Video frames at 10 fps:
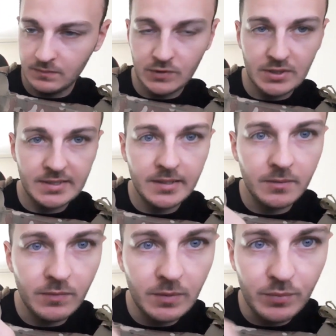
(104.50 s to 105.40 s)
Just
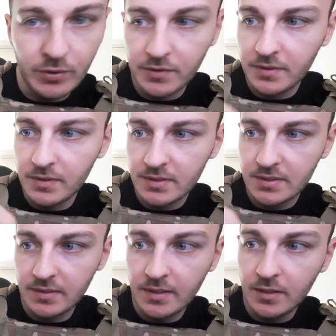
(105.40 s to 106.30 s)
let me put
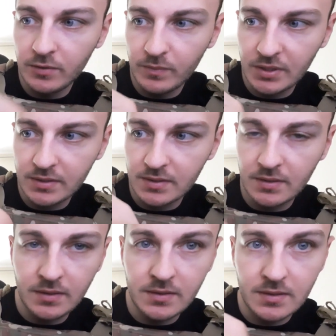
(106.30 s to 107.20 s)
this down because
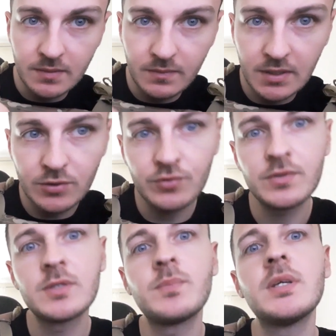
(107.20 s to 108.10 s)
it needs some
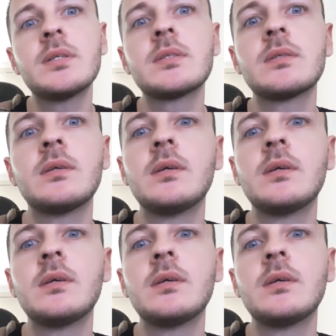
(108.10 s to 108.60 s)
extra space.